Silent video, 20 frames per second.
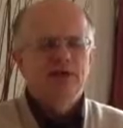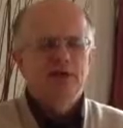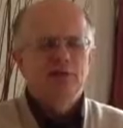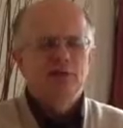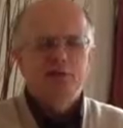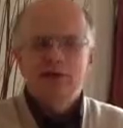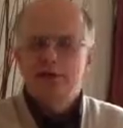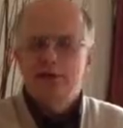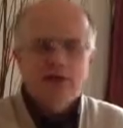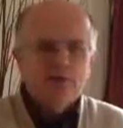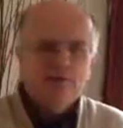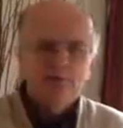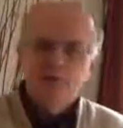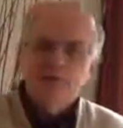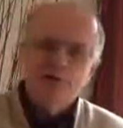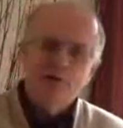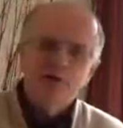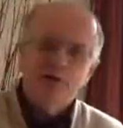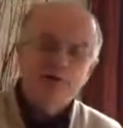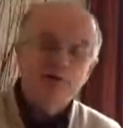but yet we
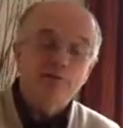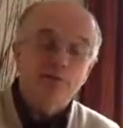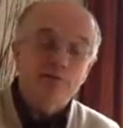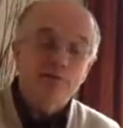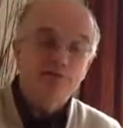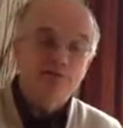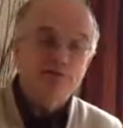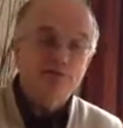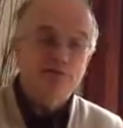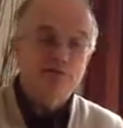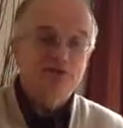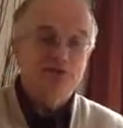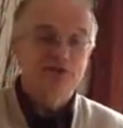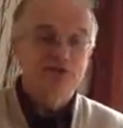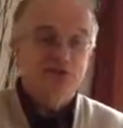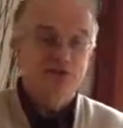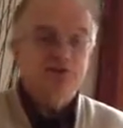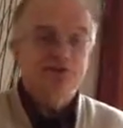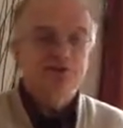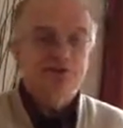were probably one of the strictest
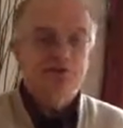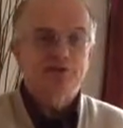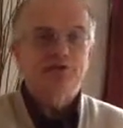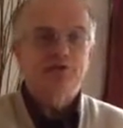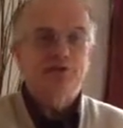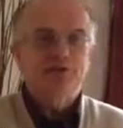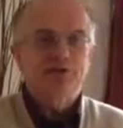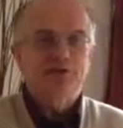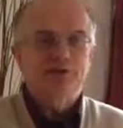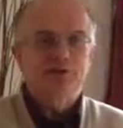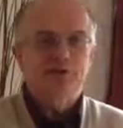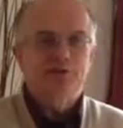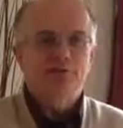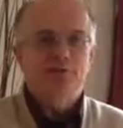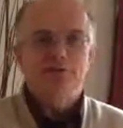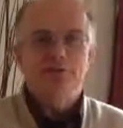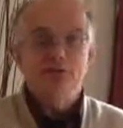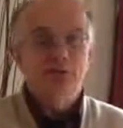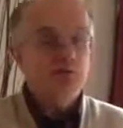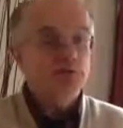families on the street.
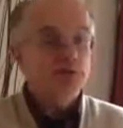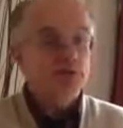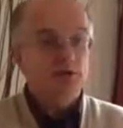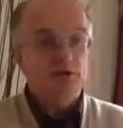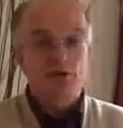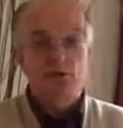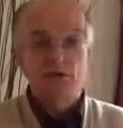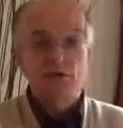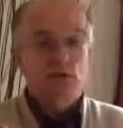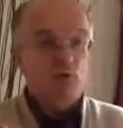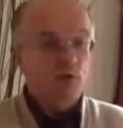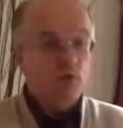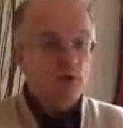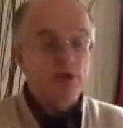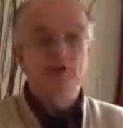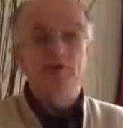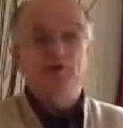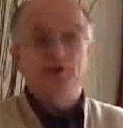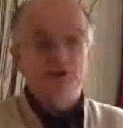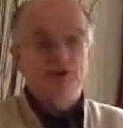In terms of
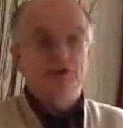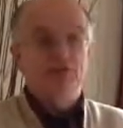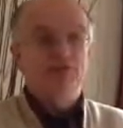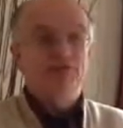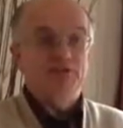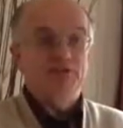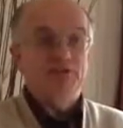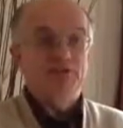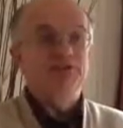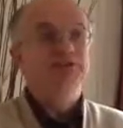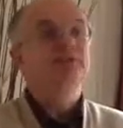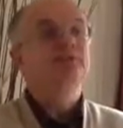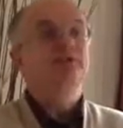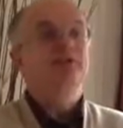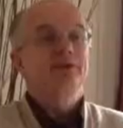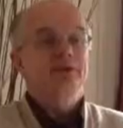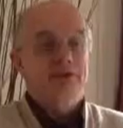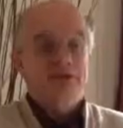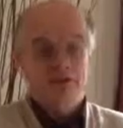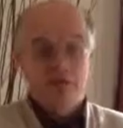we put that fence,
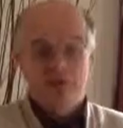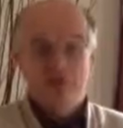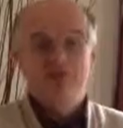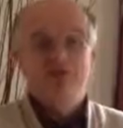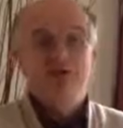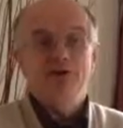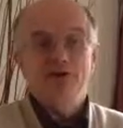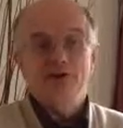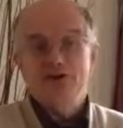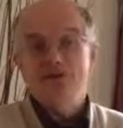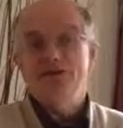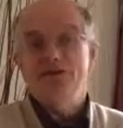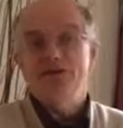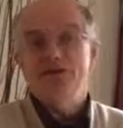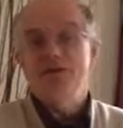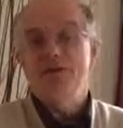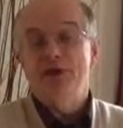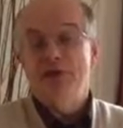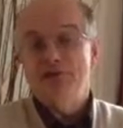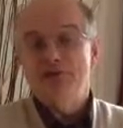a fair distance
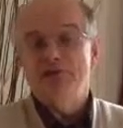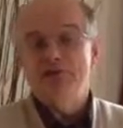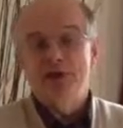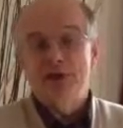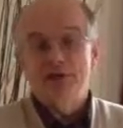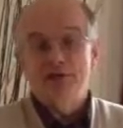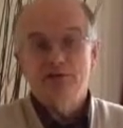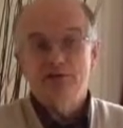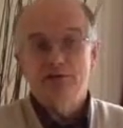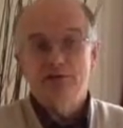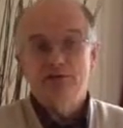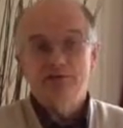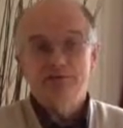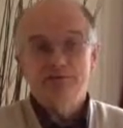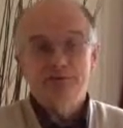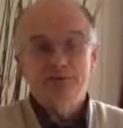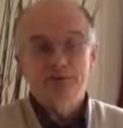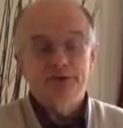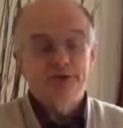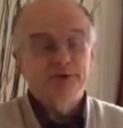back from that cliff,
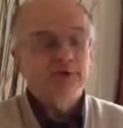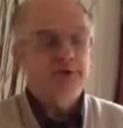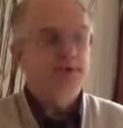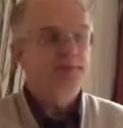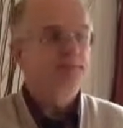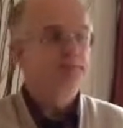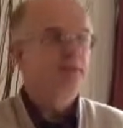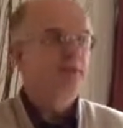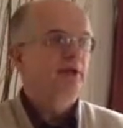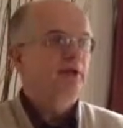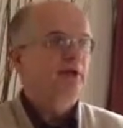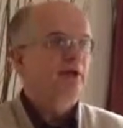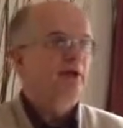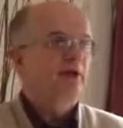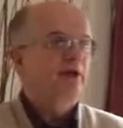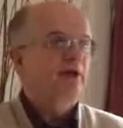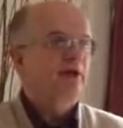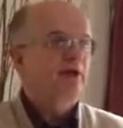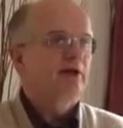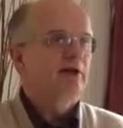all right?
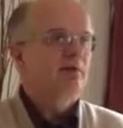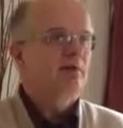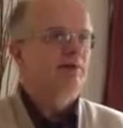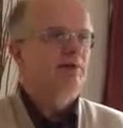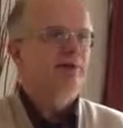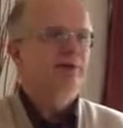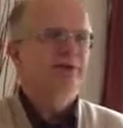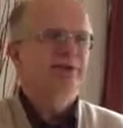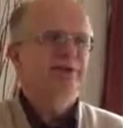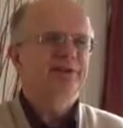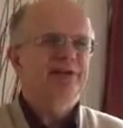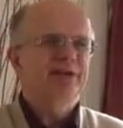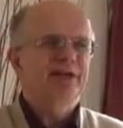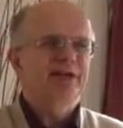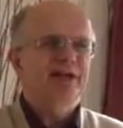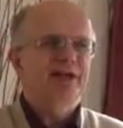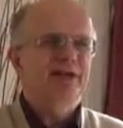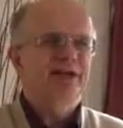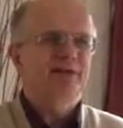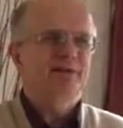But
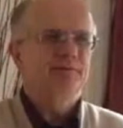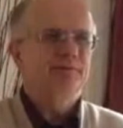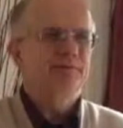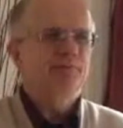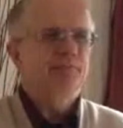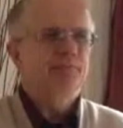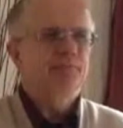again,